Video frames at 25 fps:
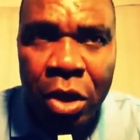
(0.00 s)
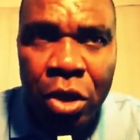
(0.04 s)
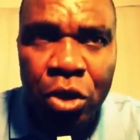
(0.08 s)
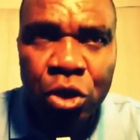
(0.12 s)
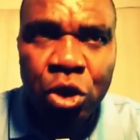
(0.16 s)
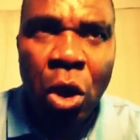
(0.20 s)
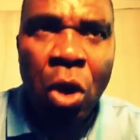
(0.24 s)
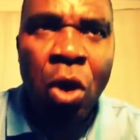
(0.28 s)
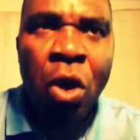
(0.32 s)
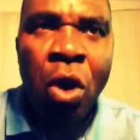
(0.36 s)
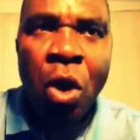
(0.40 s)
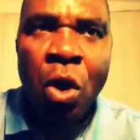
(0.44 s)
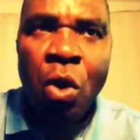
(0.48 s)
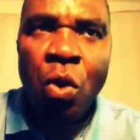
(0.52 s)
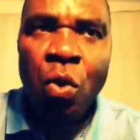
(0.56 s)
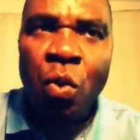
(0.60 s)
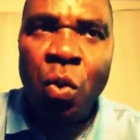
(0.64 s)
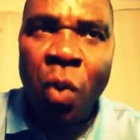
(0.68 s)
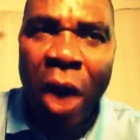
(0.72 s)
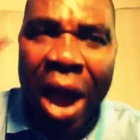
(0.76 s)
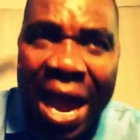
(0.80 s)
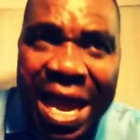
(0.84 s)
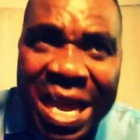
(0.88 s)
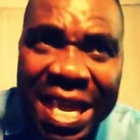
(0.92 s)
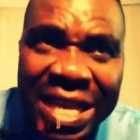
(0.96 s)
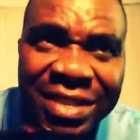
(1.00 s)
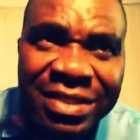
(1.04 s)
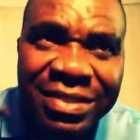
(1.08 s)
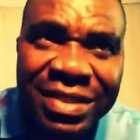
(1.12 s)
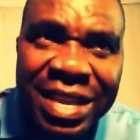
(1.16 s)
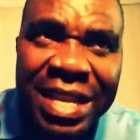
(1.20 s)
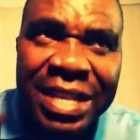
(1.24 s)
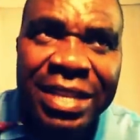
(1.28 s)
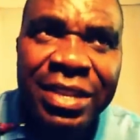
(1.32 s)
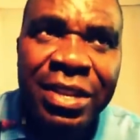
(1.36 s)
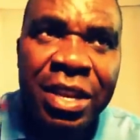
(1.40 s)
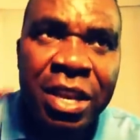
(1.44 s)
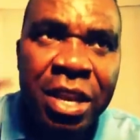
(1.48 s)
So why is
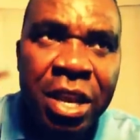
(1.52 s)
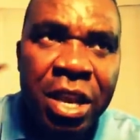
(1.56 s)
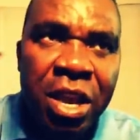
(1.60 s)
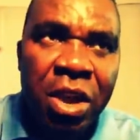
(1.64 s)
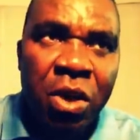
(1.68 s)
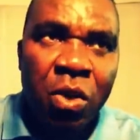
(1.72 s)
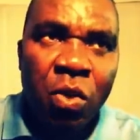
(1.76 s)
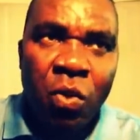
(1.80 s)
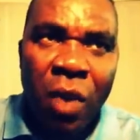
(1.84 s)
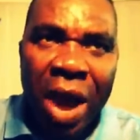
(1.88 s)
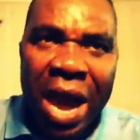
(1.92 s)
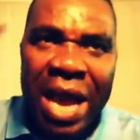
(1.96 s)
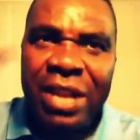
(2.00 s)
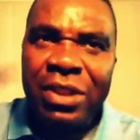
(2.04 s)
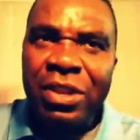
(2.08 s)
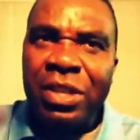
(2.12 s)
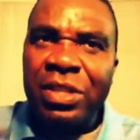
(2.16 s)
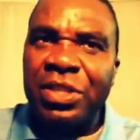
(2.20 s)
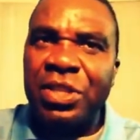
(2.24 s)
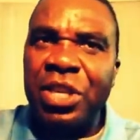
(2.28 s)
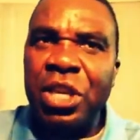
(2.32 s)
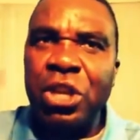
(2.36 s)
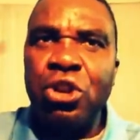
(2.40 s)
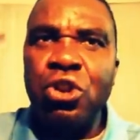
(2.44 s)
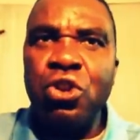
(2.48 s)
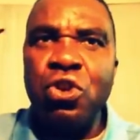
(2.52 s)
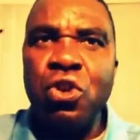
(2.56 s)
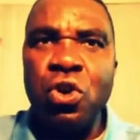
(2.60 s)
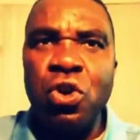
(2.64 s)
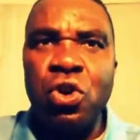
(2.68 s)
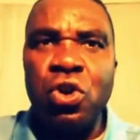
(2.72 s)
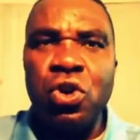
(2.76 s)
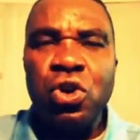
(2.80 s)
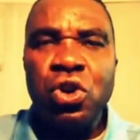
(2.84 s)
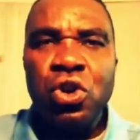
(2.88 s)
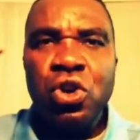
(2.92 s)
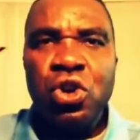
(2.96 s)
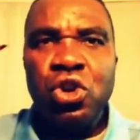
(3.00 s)
it, why does it
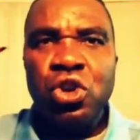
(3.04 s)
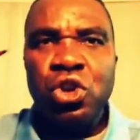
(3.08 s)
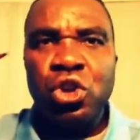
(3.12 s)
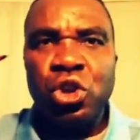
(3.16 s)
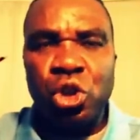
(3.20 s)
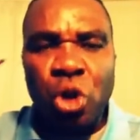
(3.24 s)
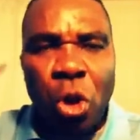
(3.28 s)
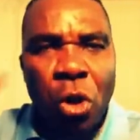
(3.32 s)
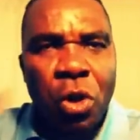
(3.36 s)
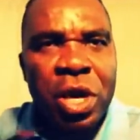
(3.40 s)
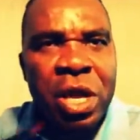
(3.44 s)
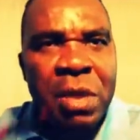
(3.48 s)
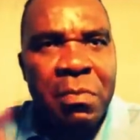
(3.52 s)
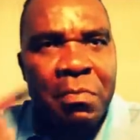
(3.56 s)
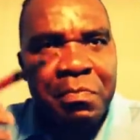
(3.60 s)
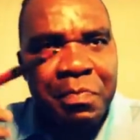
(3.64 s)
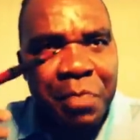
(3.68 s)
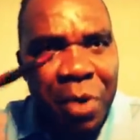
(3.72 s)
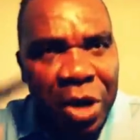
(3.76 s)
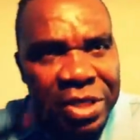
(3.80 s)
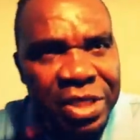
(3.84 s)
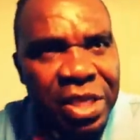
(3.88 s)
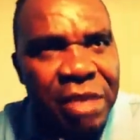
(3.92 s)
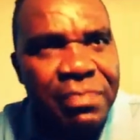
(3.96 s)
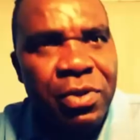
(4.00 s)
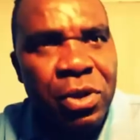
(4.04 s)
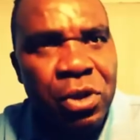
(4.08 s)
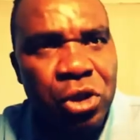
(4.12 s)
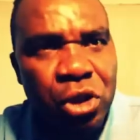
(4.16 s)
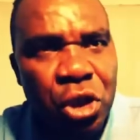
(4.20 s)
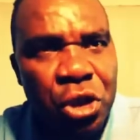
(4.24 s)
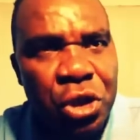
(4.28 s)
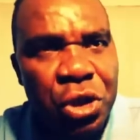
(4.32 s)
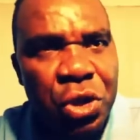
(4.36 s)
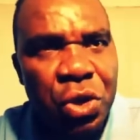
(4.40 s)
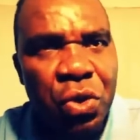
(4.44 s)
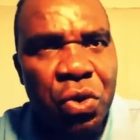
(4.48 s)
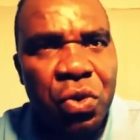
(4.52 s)
look so impossible
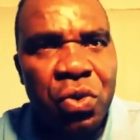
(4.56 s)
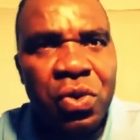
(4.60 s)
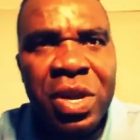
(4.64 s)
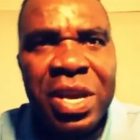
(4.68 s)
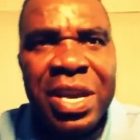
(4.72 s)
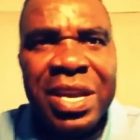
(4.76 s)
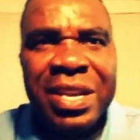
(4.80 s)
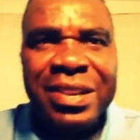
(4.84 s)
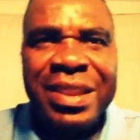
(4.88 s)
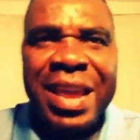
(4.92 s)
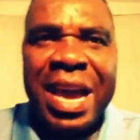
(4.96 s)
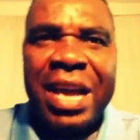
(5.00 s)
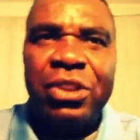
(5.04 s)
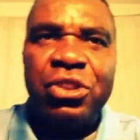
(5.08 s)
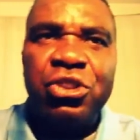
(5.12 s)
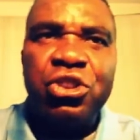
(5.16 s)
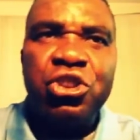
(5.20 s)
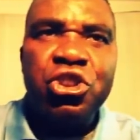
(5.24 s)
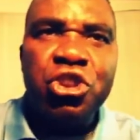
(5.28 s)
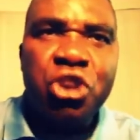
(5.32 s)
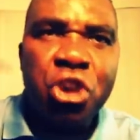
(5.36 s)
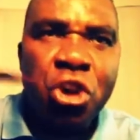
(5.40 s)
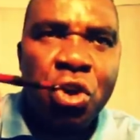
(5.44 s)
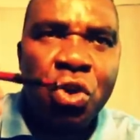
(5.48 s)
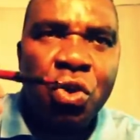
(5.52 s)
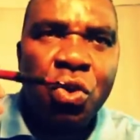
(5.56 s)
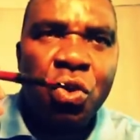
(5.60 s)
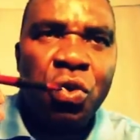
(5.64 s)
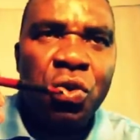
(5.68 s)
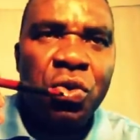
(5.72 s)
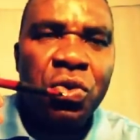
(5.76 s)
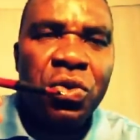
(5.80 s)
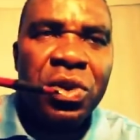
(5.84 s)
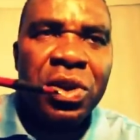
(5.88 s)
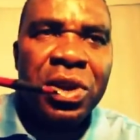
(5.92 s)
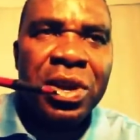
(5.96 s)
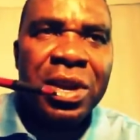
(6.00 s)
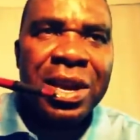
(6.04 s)
to you that
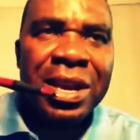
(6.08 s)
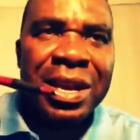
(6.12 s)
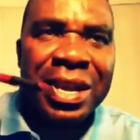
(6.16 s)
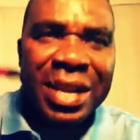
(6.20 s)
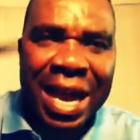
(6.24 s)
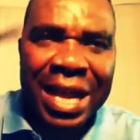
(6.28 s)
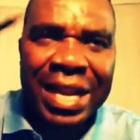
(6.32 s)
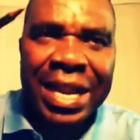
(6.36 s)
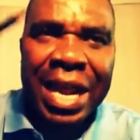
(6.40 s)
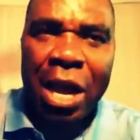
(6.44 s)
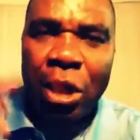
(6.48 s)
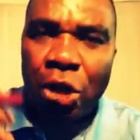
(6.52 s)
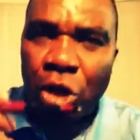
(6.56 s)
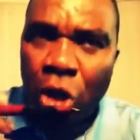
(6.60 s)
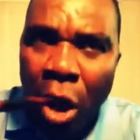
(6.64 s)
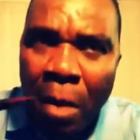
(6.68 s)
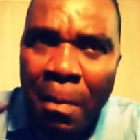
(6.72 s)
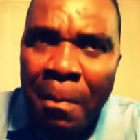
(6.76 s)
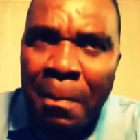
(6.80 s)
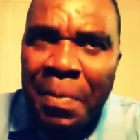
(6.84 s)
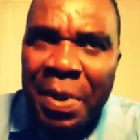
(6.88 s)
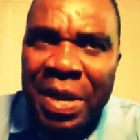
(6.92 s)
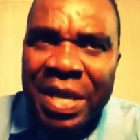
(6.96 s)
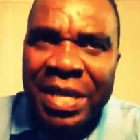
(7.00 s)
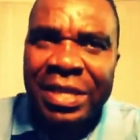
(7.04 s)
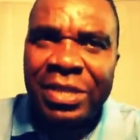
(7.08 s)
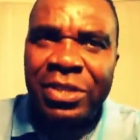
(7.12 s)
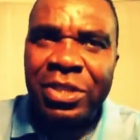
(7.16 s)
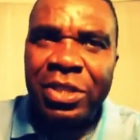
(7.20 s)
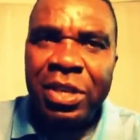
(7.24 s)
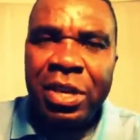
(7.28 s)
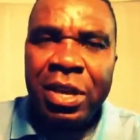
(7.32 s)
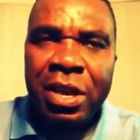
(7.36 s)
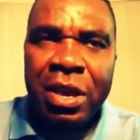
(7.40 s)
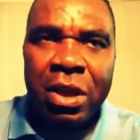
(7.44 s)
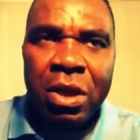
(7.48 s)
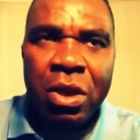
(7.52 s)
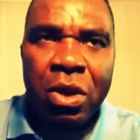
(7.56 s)
you can
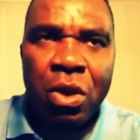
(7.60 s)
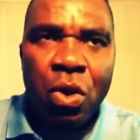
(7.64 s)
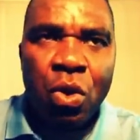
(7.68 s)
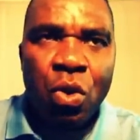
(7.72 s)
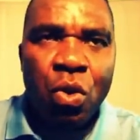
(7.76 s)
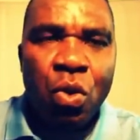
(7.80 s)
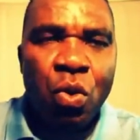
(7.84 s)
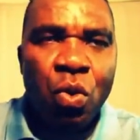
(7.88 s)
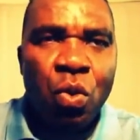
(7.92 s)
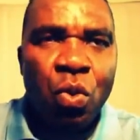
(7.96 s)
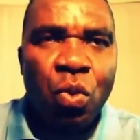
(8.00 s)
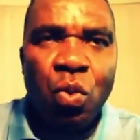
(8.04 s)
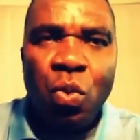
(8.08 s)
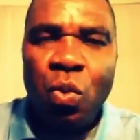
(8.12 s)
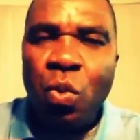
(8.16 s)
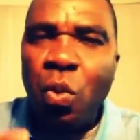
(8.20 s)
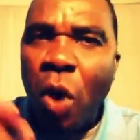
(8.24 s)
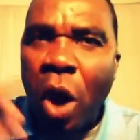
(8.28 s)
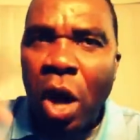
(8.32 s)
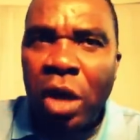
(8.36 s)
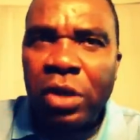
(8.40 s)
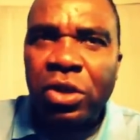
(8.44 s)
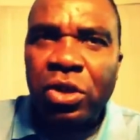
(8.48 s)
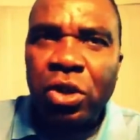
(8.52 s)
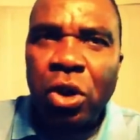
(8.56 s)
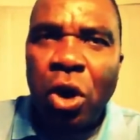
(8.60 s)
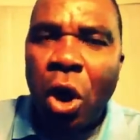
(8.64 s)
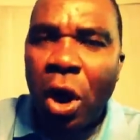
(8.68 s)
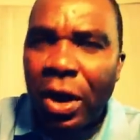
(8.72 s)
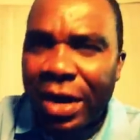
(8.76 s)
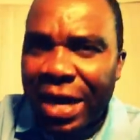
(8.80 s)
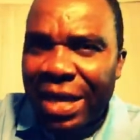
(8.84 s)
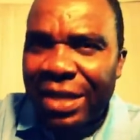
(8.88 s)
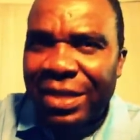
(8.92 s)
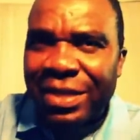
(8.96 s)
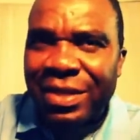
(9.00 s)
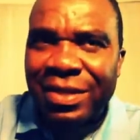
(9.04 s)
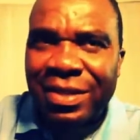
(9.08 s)
accomplish what
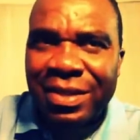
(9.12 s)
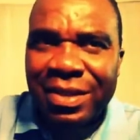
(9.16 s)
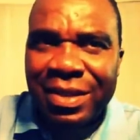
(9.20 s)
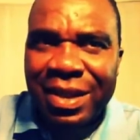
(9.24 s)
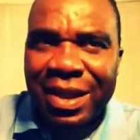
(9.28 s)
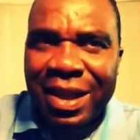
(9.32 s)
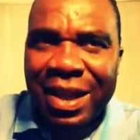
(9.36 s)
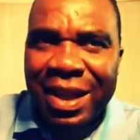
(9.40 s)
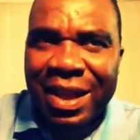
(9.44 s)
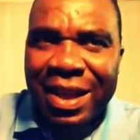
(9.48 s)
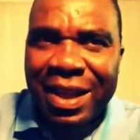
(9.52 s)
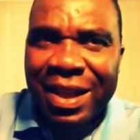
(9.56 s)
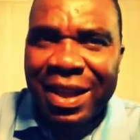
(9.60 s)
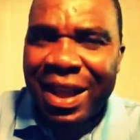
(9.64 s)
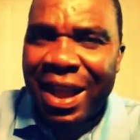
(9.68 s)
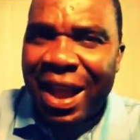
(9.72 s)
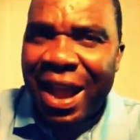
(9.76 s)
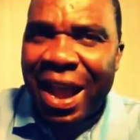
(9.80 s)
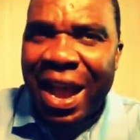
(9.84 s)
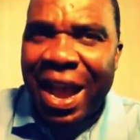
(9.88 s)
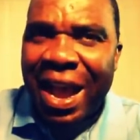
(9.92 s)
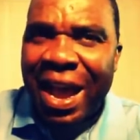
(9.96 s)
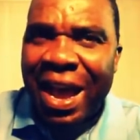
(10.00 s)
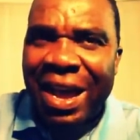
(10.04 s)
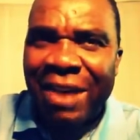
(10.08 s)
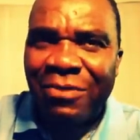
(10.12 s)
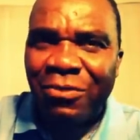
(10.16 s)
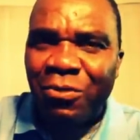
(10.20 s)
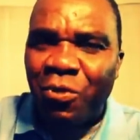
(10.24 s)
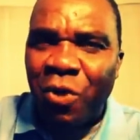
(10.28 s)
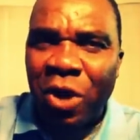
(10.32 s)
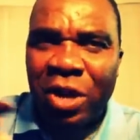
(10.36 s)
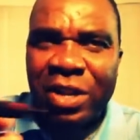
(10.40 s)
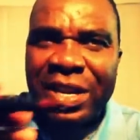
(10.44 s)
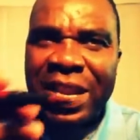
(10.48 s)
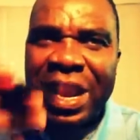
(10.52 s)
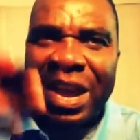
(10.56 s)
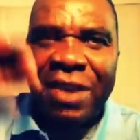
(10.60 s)
others, uh,
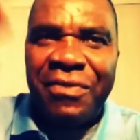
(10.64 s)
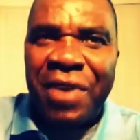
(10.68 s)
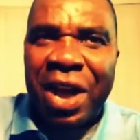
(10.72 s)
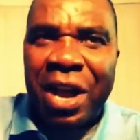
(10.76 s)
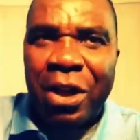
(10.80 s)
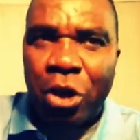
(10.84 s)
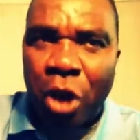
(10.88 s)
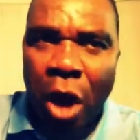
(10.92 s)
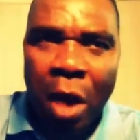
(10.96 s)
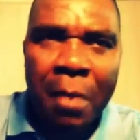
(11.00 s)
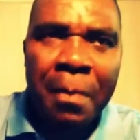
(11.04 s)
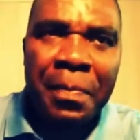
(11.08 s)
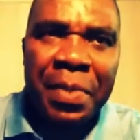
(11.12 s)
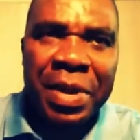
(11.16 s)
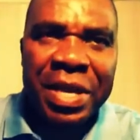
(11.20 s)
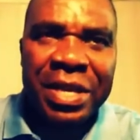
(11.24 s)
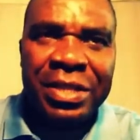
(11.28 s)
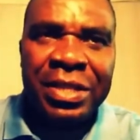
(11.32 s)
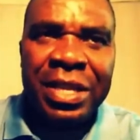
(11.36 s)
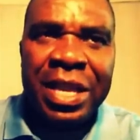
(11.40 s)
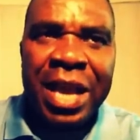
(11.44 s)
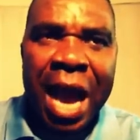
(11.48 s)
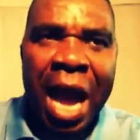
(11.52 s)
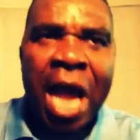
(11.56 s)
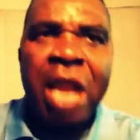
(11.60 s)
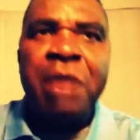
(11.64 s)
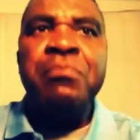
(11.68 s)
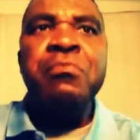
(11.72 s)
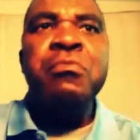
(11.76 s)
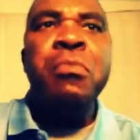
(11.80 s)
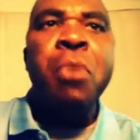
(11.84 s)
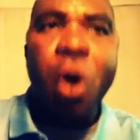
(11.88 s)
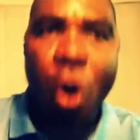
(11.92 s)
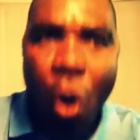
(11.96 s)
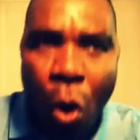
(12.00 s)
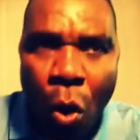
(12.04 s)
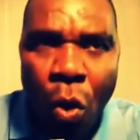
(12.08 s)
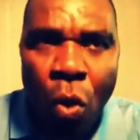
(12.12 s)
what they have accomplished and
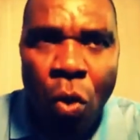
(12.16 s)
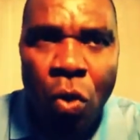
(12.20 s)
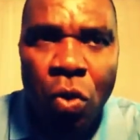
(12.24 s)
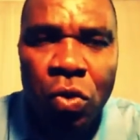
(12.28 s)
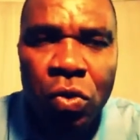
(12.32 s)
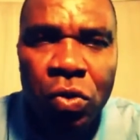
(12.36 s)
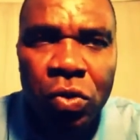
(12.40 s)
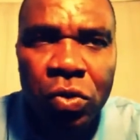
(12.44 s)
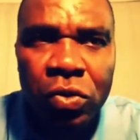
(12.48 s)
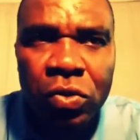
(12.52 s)
more?